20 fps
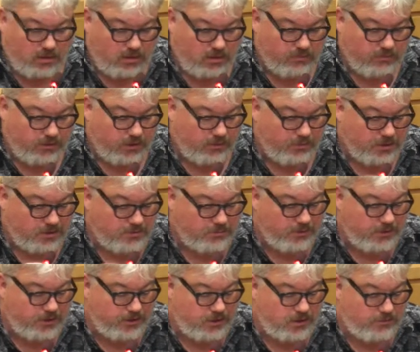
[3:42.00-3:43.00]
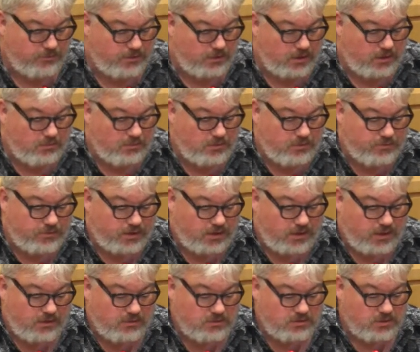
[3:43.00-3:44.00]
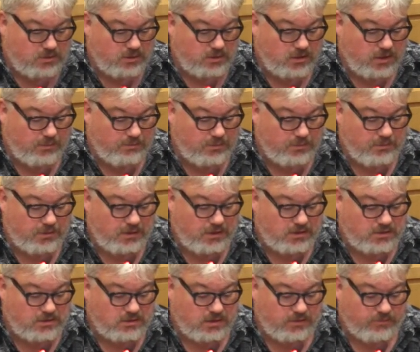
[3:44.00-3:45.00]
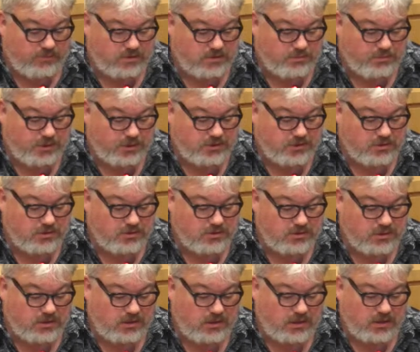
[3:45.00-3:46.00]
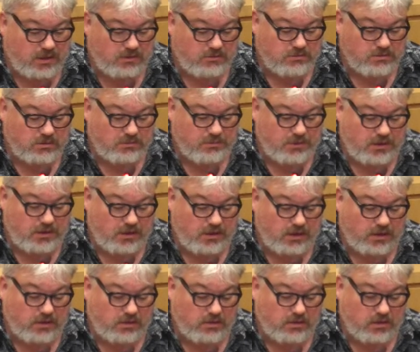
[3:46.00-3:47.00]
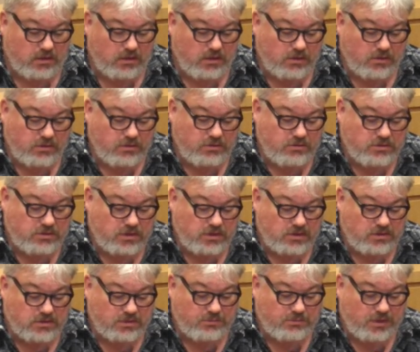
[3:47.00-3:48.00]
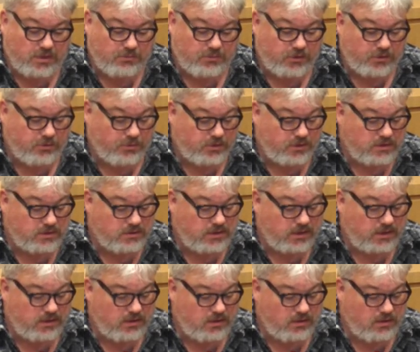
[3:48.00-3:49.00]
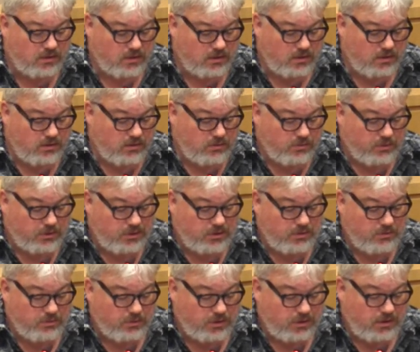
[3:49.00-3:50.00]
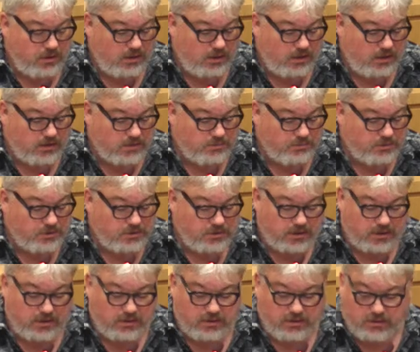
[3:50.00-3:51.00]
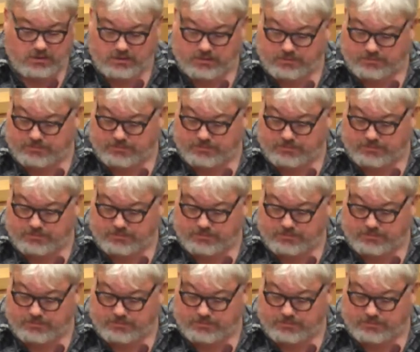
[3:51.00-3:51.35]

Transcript: Thank you very much, Mayor Gibbon. I move the council adopt the minutes of the special city council meeting held Tuesday, September 22nd, 2020, as presented.